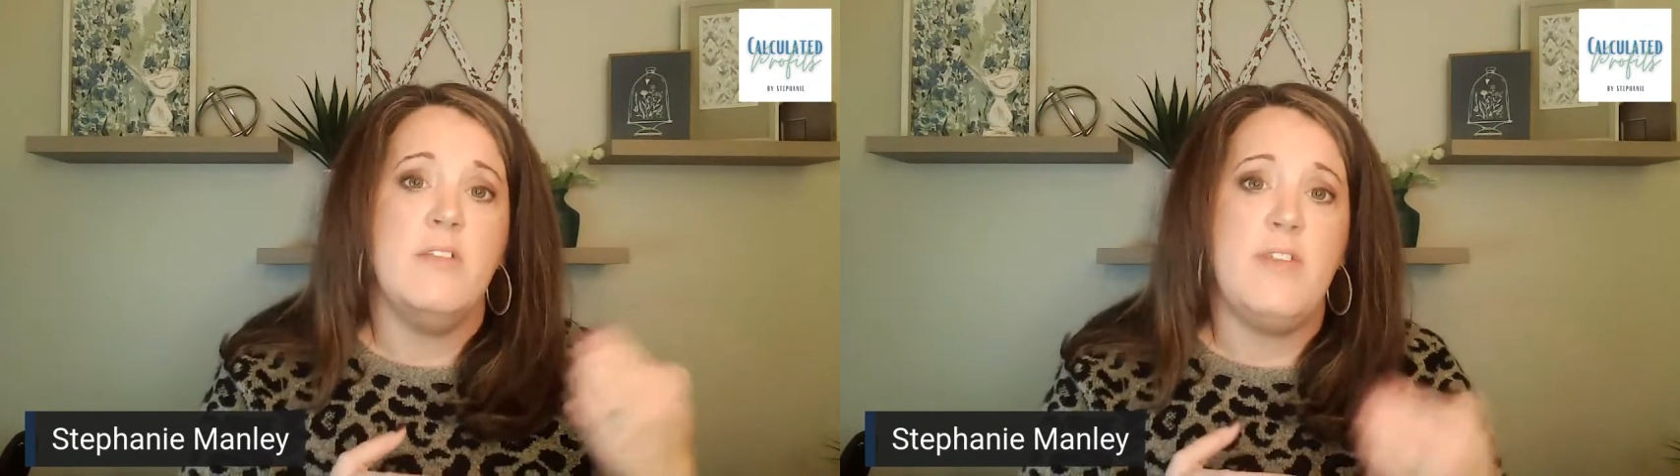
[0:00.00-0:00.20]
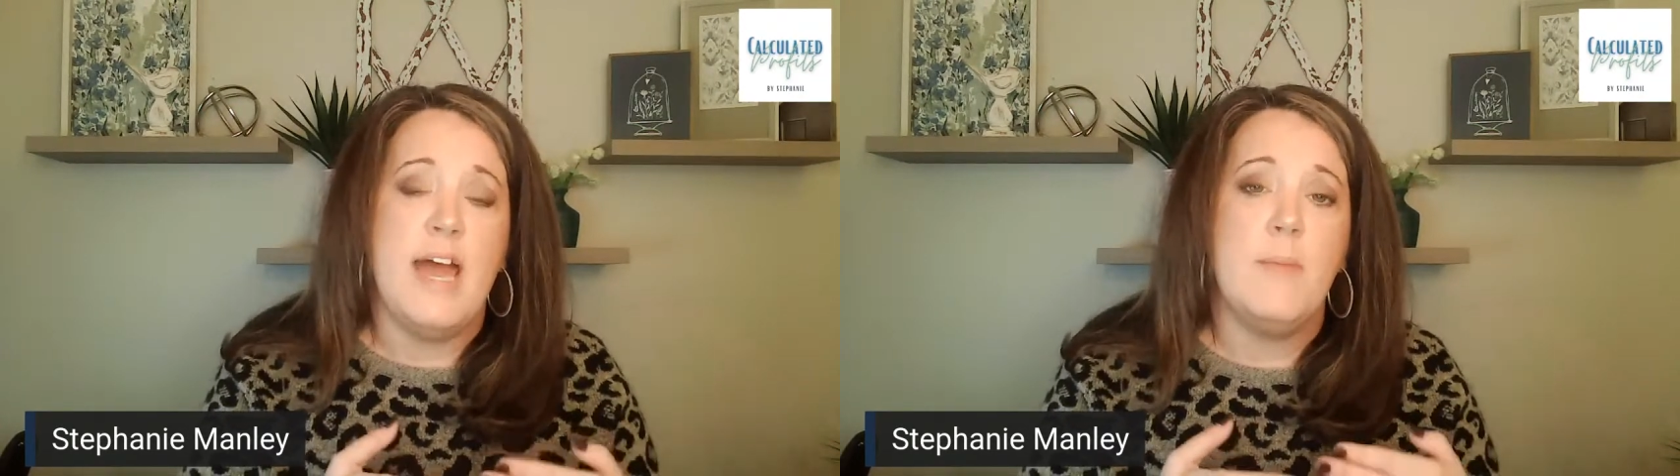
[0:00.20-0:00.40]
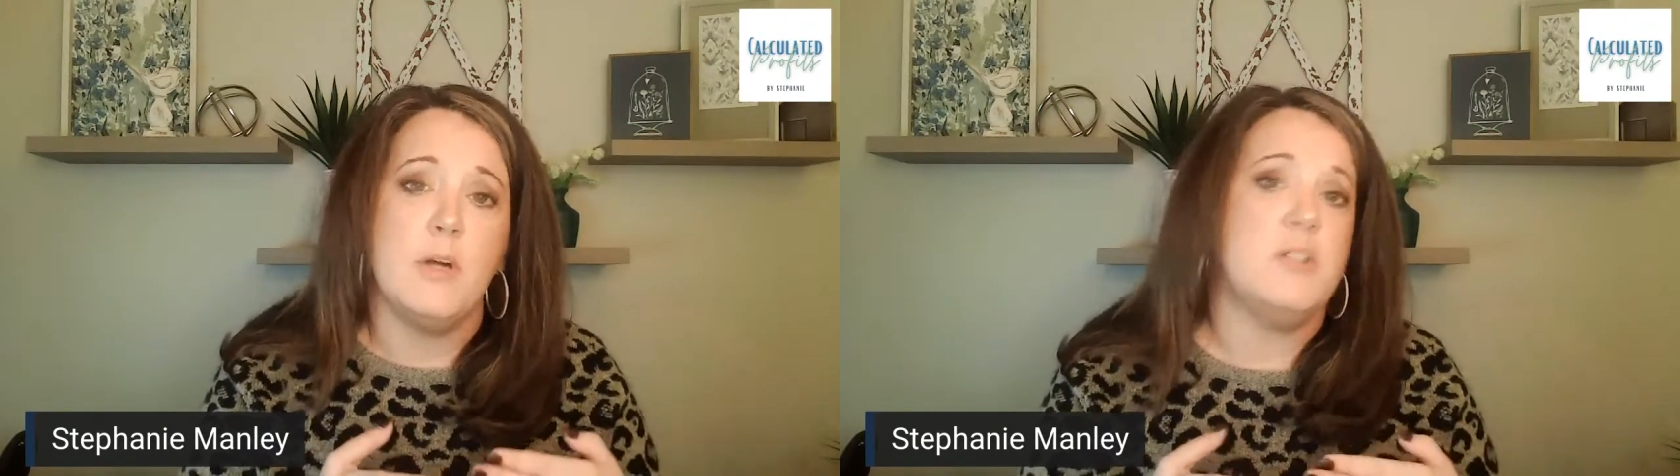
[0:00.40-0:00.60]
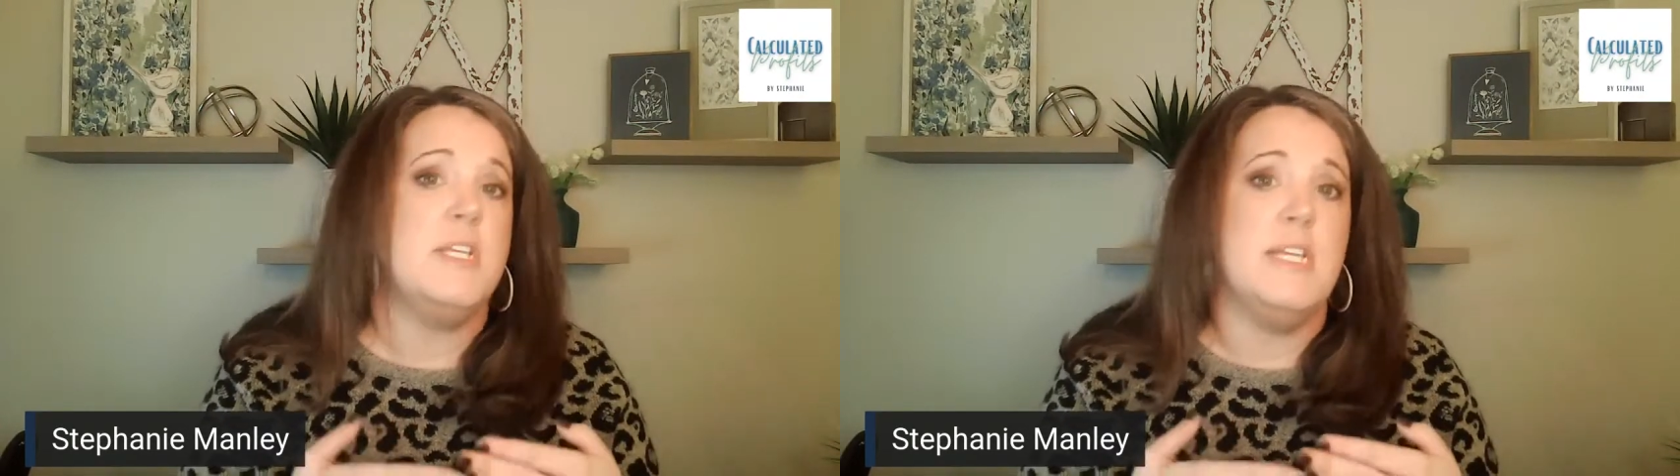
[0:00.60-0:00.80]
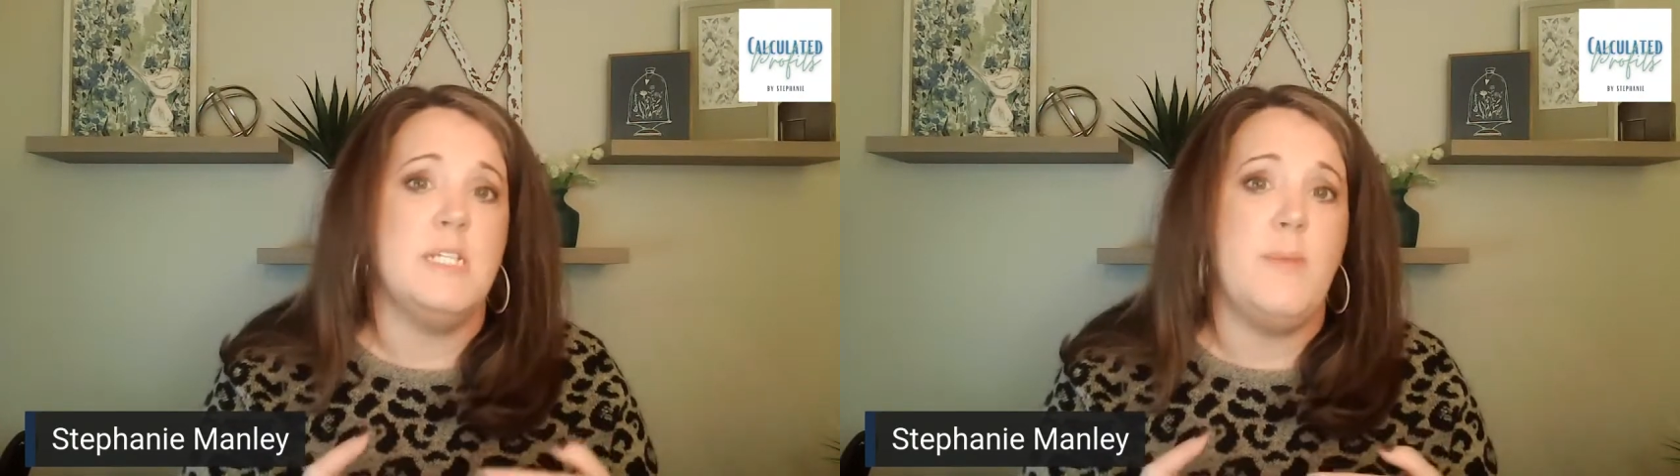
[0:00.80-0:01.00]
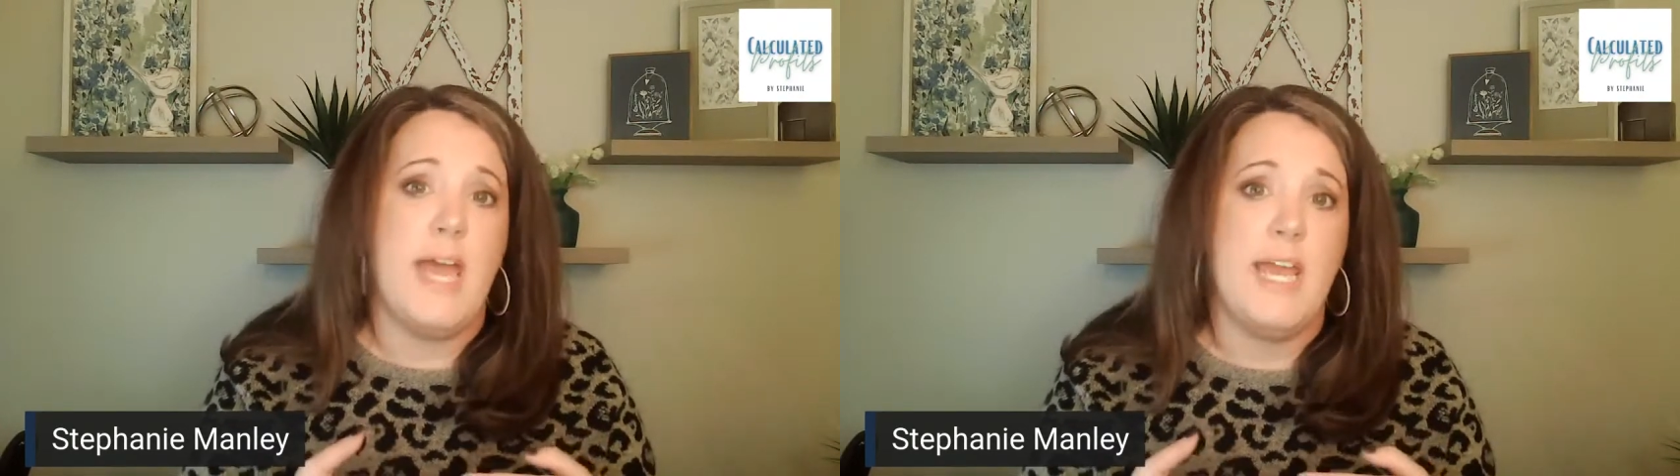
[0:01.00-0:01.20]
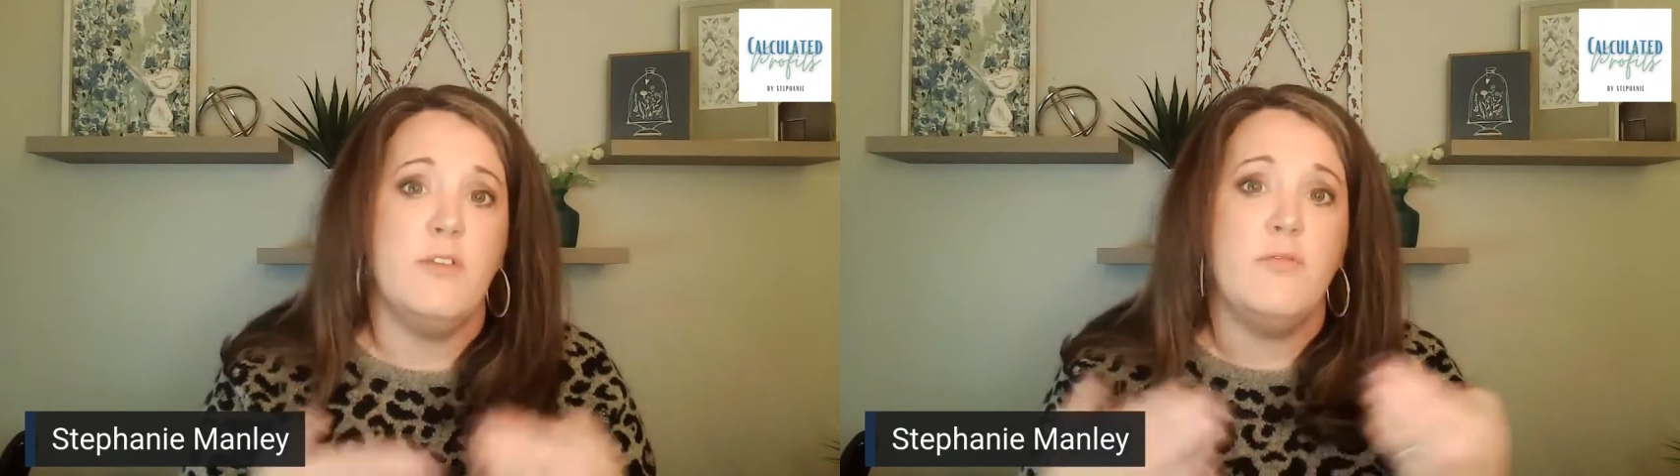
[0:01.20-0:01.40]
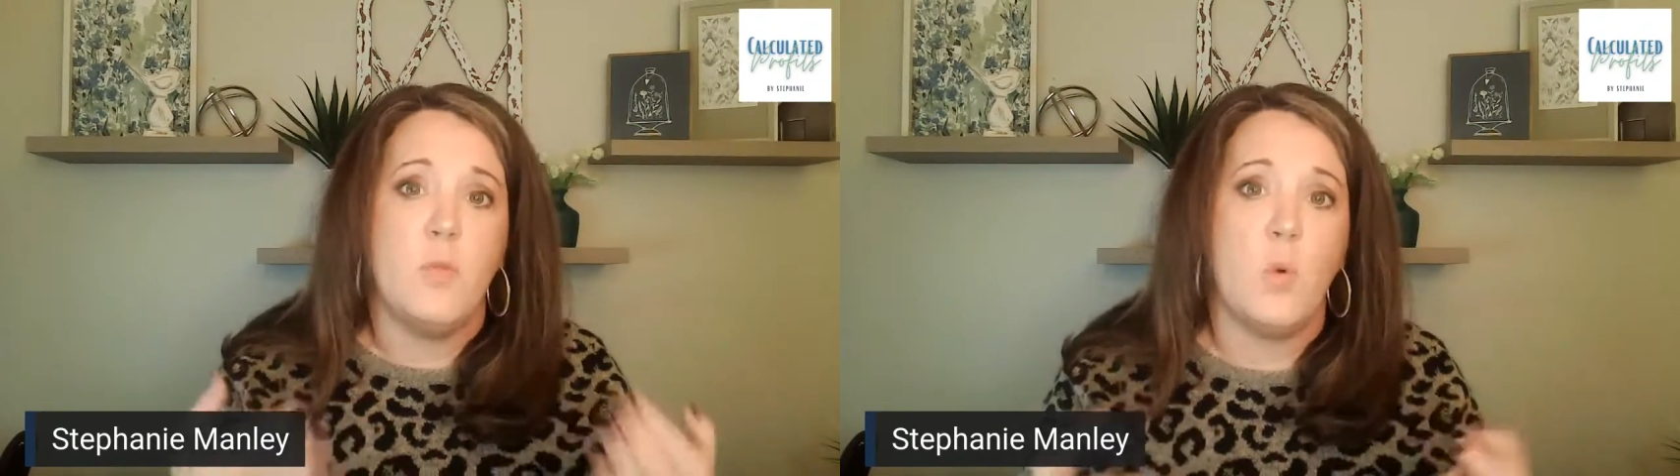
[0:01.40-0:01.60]
that person is
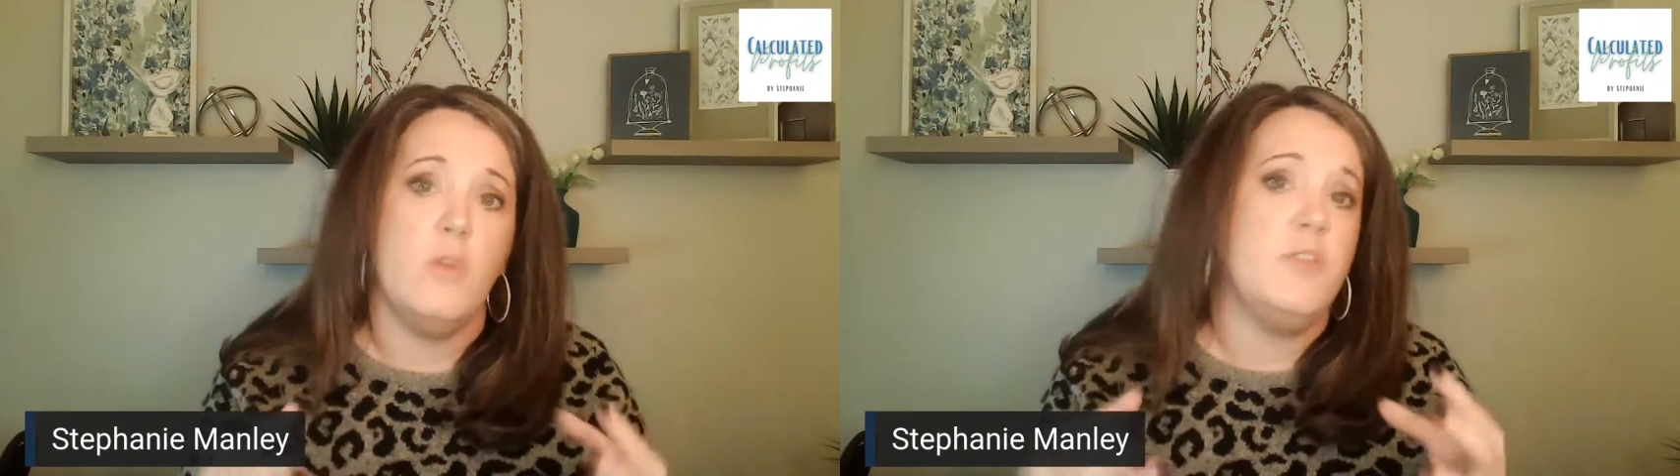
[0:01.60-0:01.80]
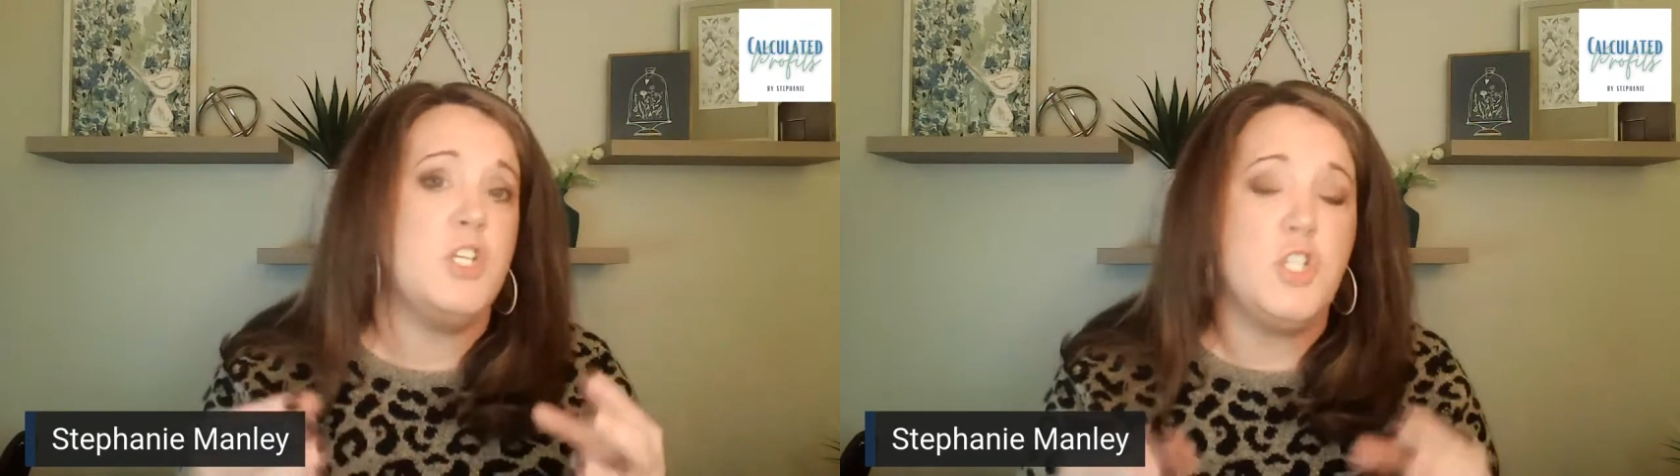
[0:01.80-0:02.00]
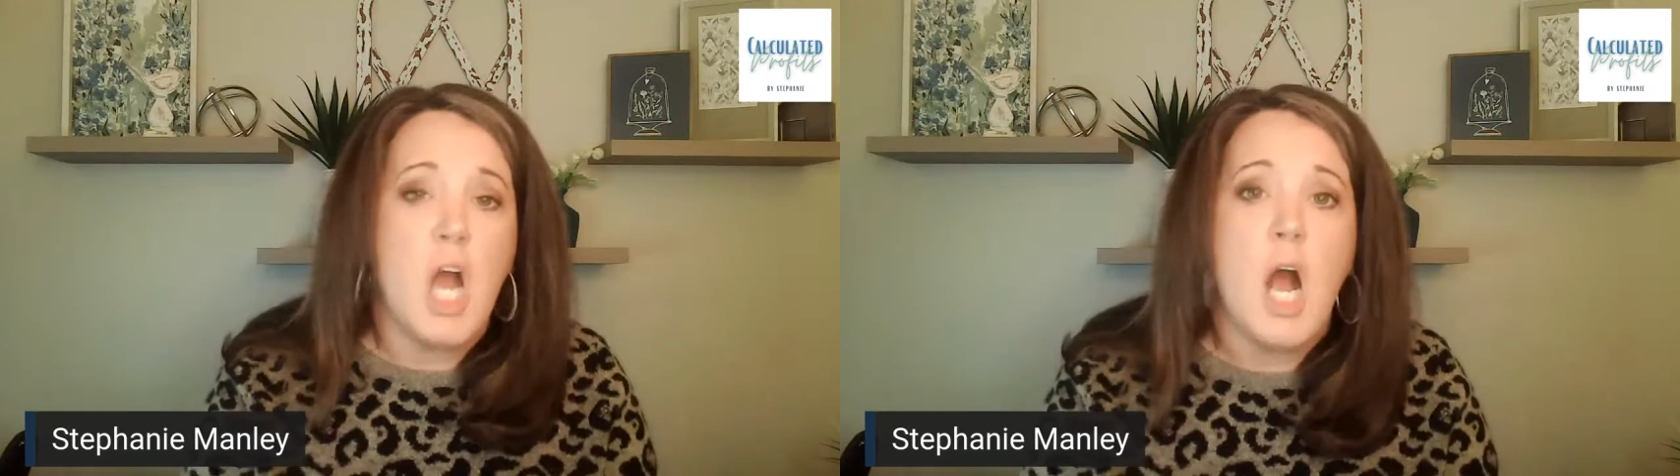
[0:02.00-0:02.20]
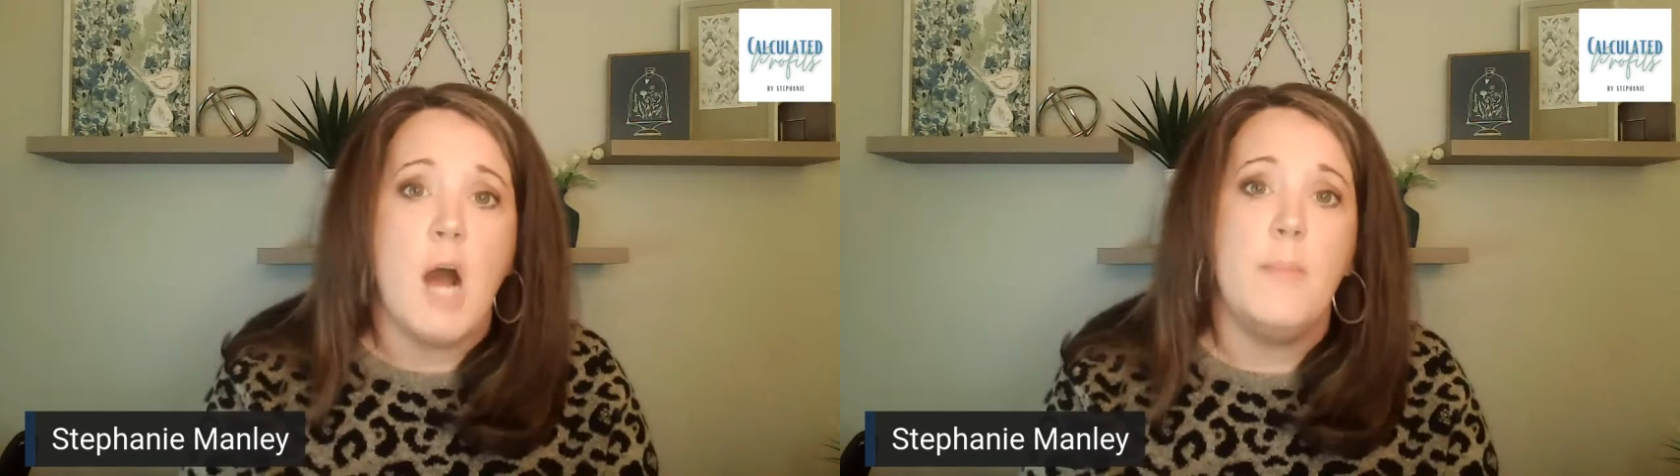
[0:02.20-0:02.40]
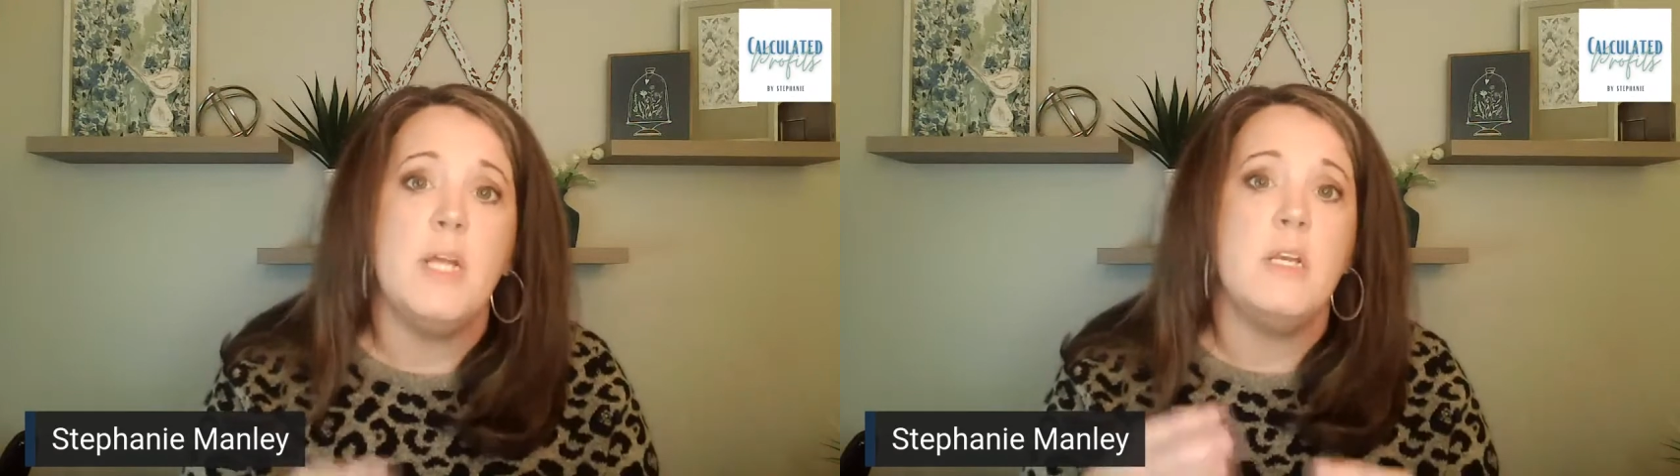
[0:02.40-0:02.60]
paid for the job,